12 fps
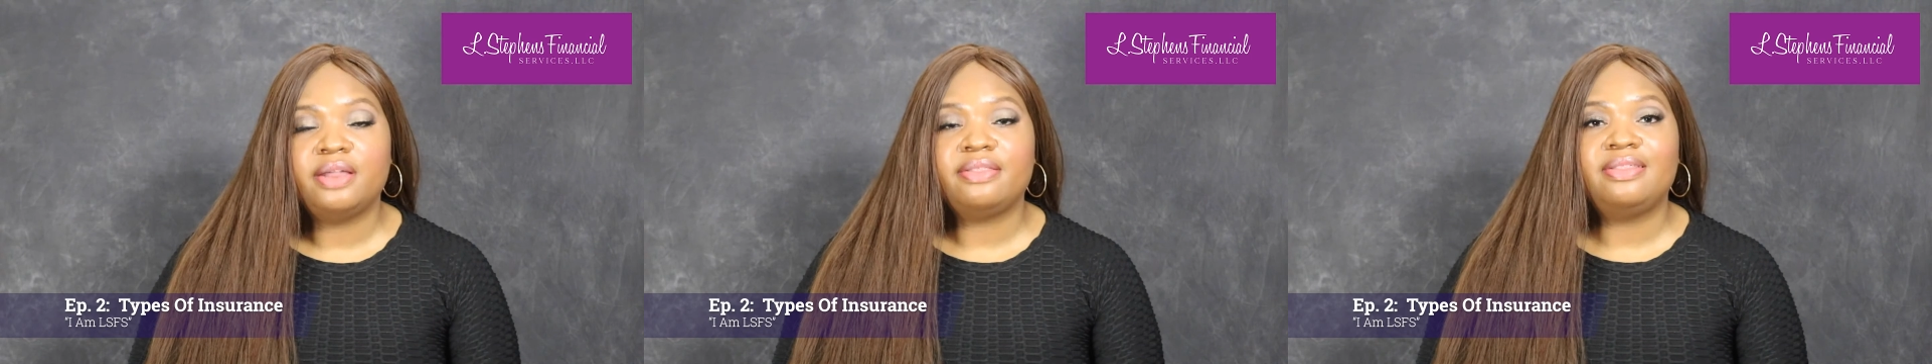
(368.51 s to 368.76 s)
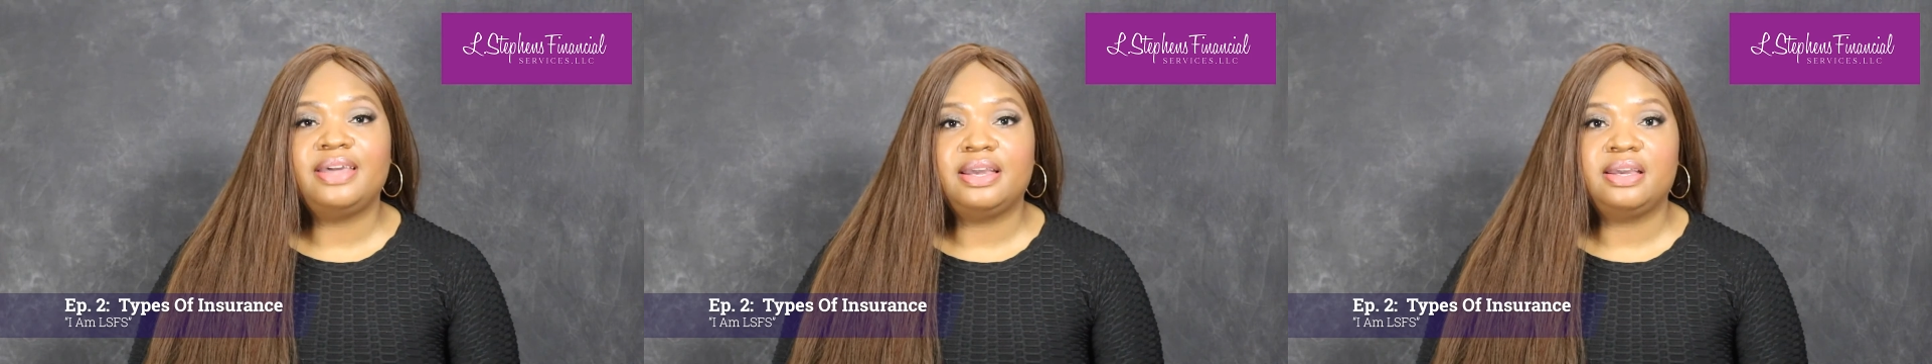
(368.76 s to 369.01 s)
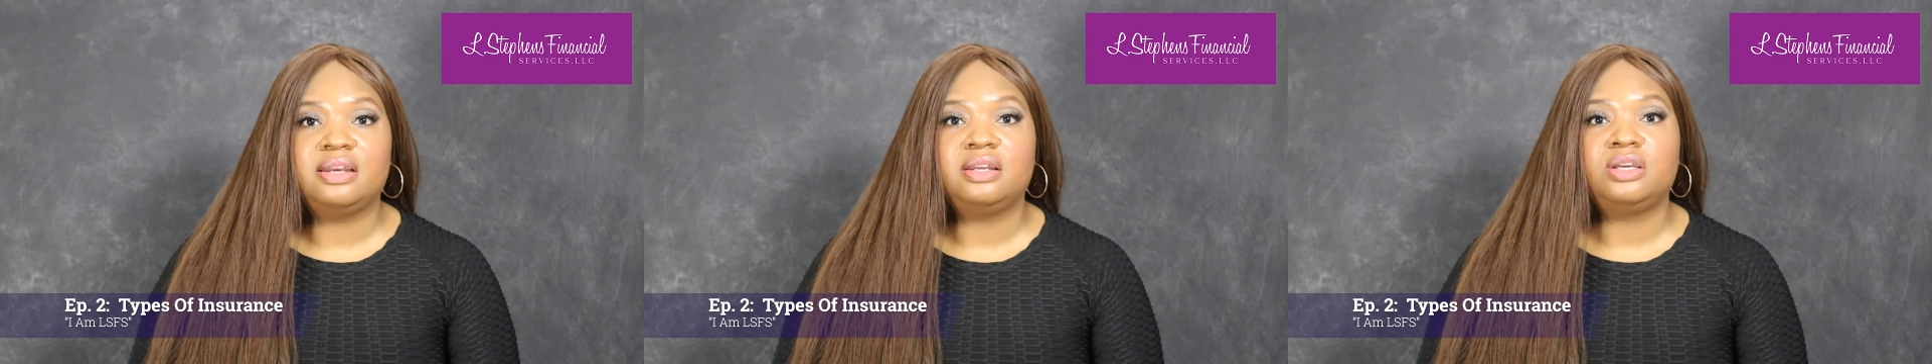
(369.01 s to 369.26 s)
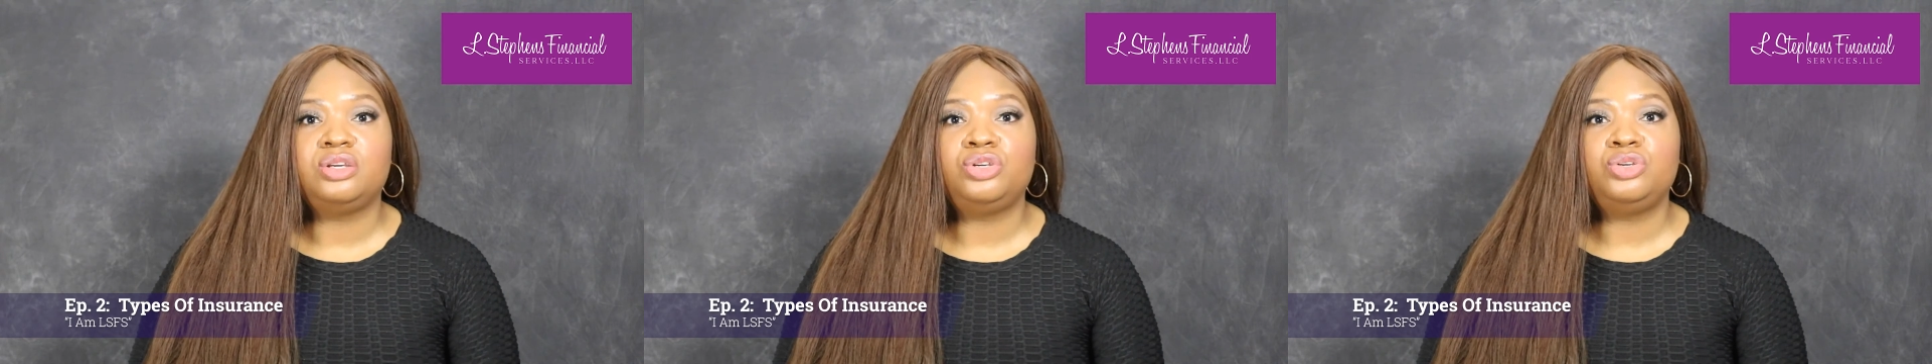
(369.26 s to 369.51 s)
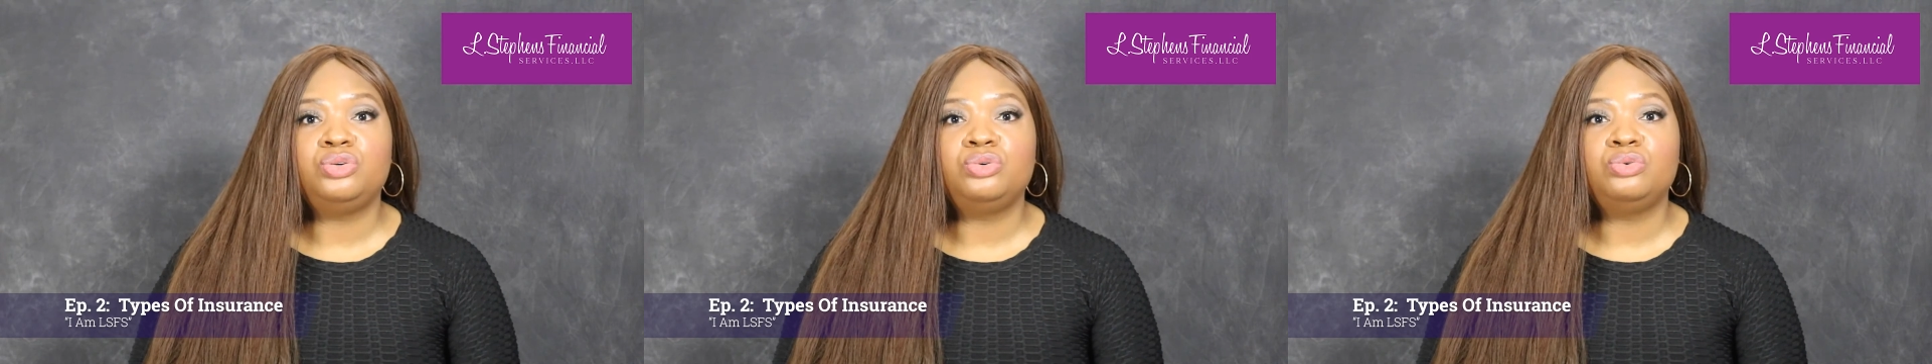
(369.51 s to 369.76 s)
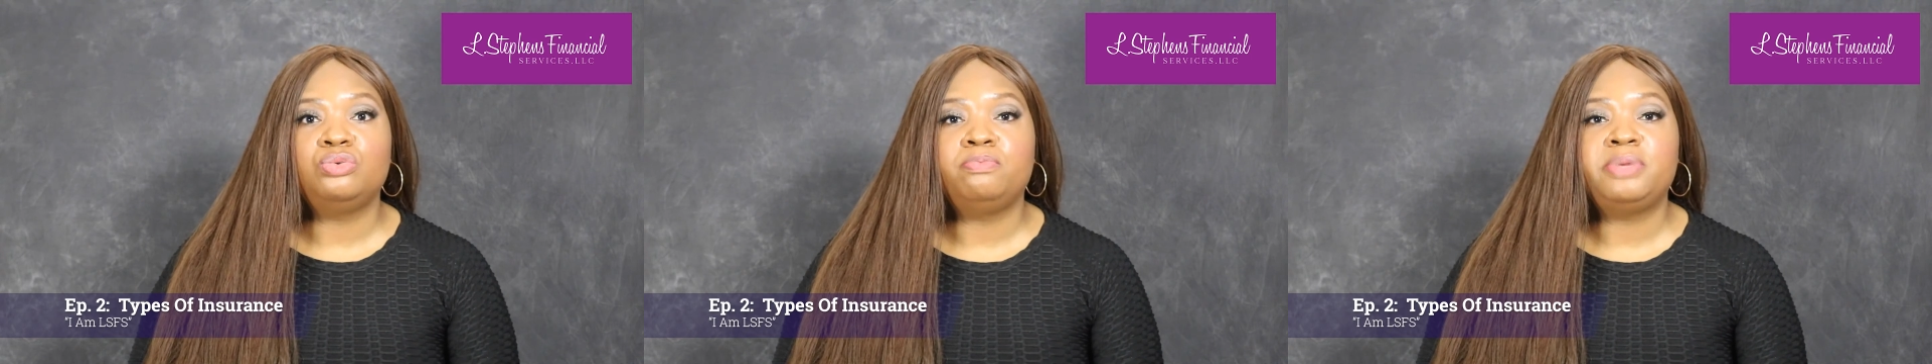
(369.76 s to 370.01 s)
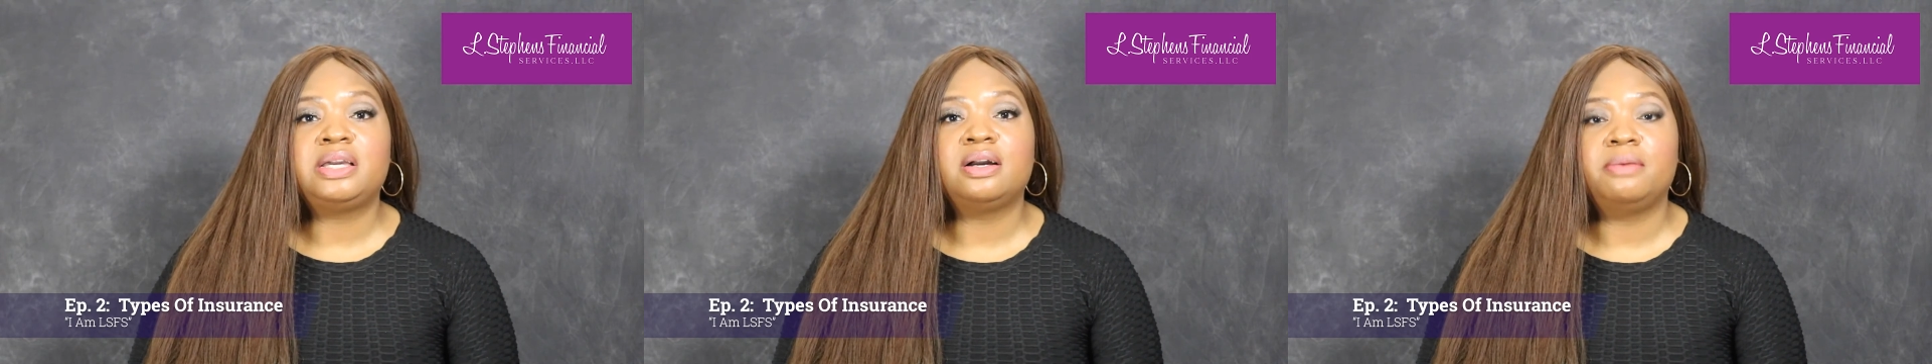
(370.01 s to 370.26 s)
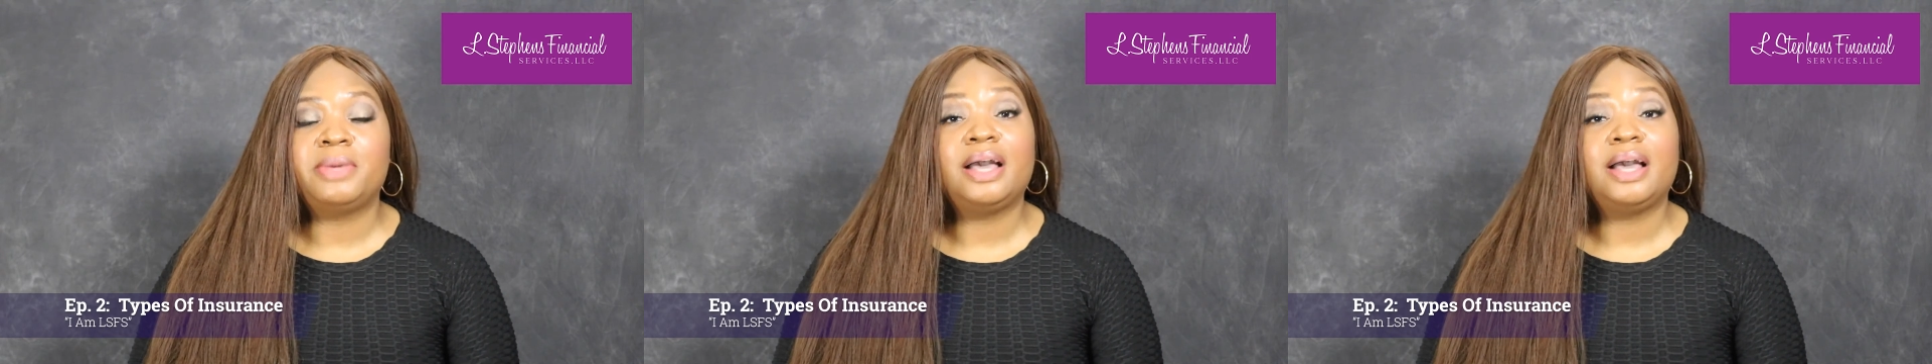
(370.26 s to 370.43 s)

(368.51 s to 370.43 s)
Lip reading: then you become